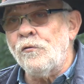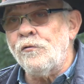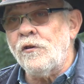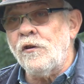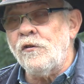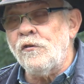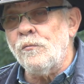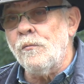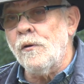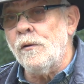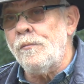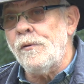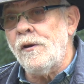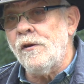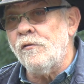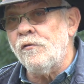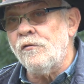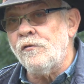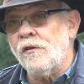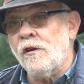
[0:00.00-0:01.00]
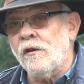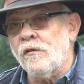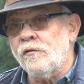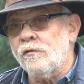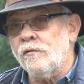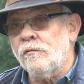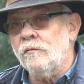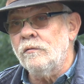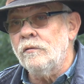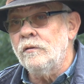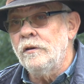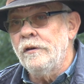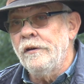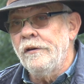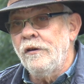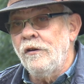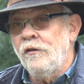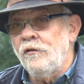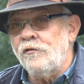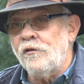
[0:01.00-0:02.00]
sent to my parents' house.
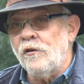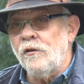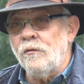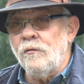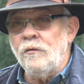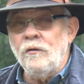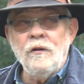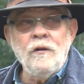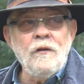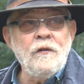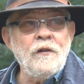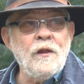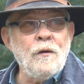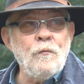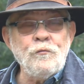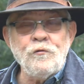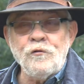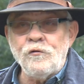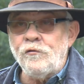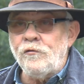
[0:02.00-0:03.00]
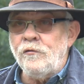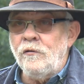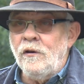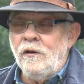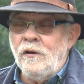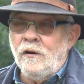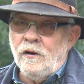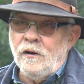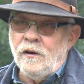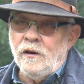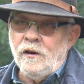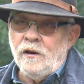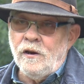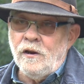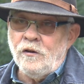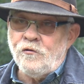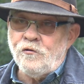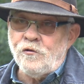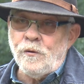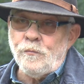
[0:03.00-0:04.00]
So that was a
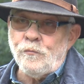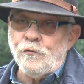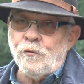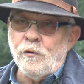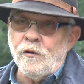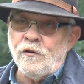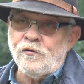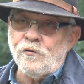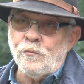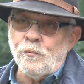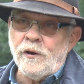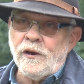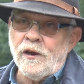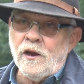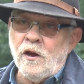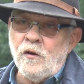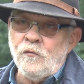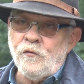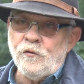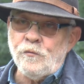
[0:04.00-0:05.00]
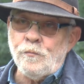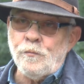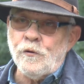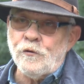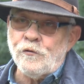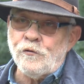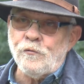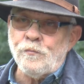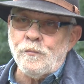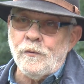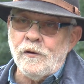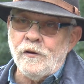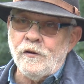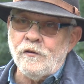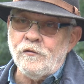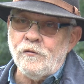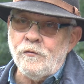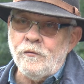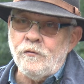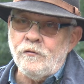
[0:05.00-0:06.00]
uh, a trip twice a week over to Potter's
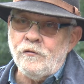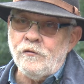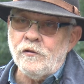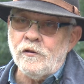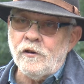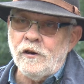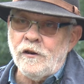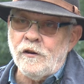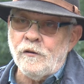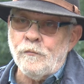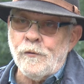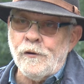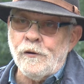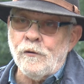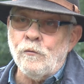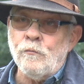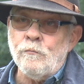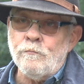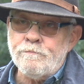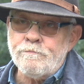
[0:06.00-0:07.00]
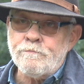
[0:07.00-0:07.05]
Bar to, to collect the mail.